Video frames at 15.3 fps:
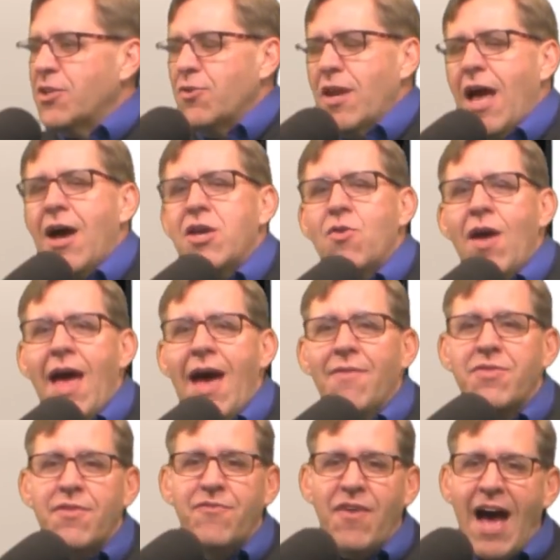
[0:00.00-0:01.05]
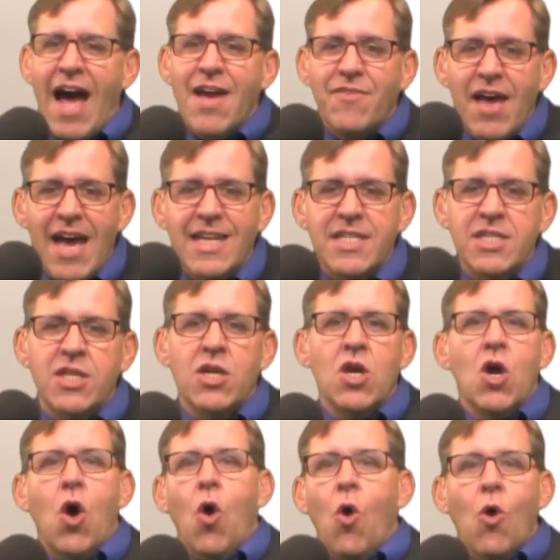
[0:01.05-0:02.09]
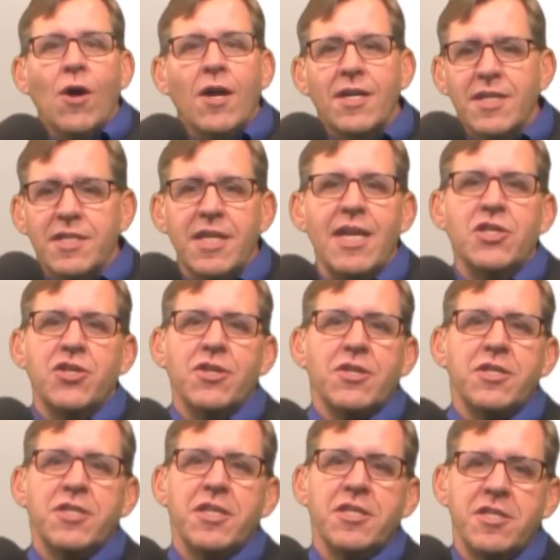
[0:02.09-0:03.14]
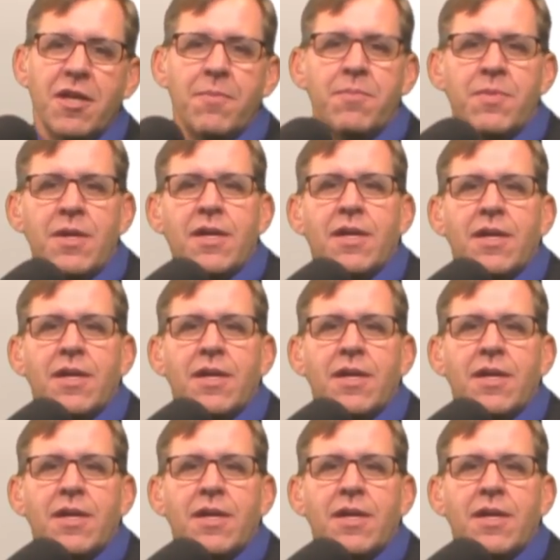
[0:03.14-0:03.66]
So now you have the 5S organizational system.